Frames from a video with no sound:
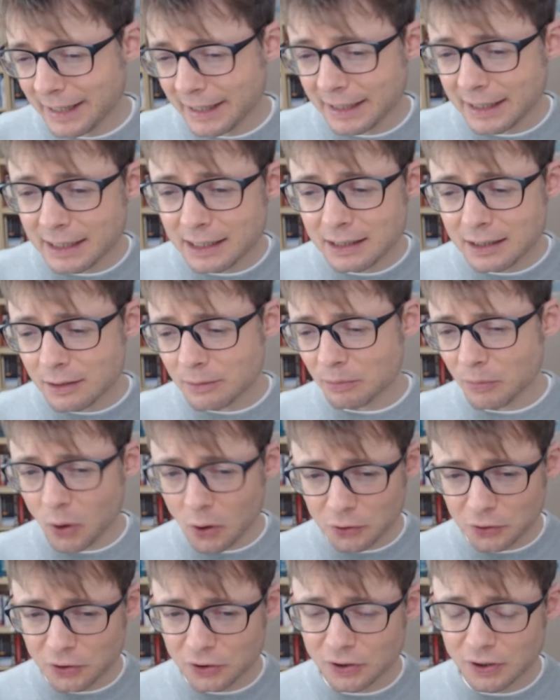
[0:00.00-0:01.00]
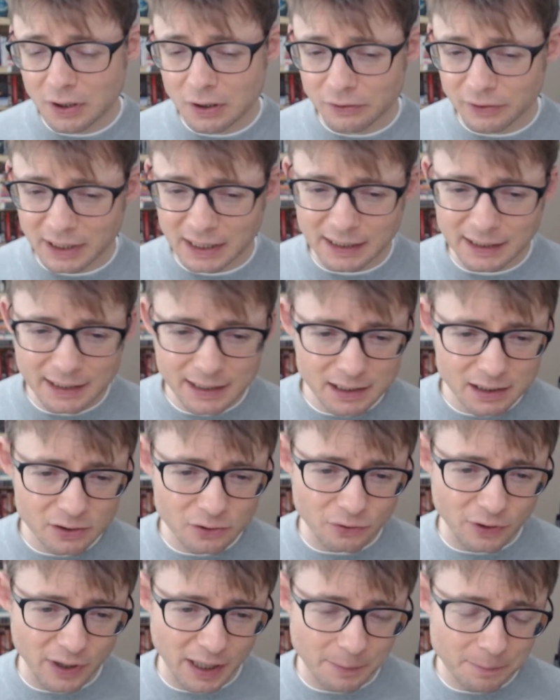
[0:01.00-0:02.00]
in modern Korean
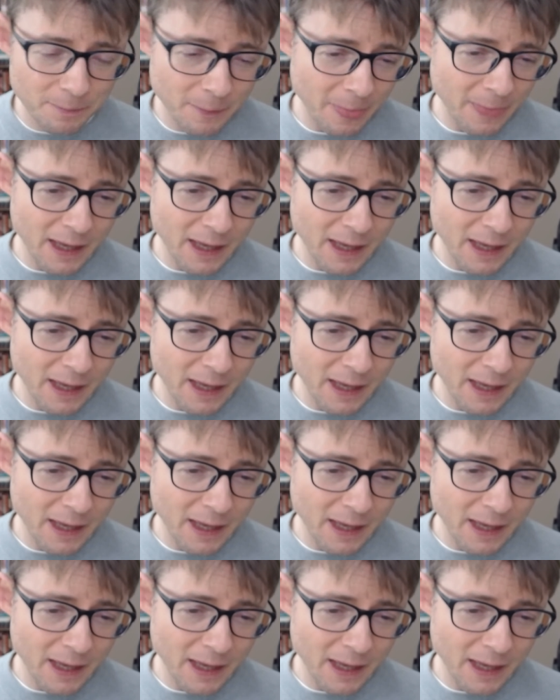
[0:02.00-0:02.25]
history?